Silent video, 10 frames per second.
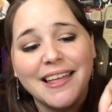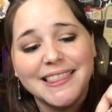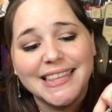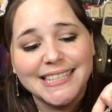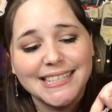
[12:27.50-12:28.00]

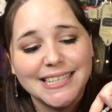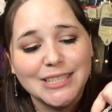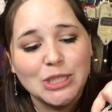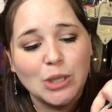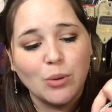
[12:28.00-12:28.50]
This
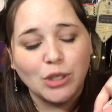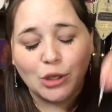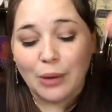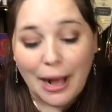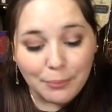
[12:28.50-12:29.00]
is so
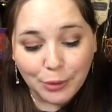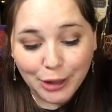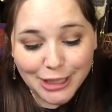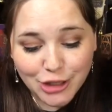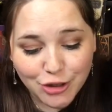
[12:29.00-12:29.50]
cute. I'm
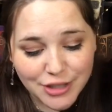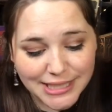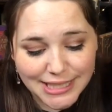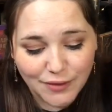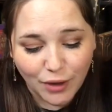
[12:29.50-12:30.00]
pretty sure
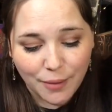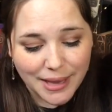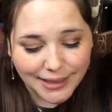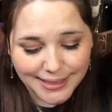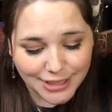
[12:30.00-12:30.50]
this is from
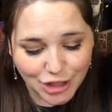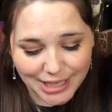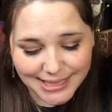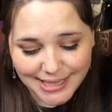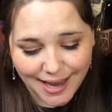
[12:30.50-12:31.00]
Alyssa J
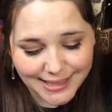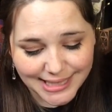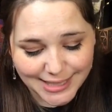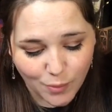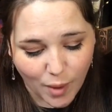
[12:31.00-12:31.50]
Designs
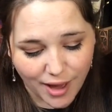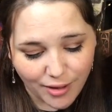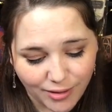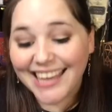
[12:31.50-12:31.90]
as well.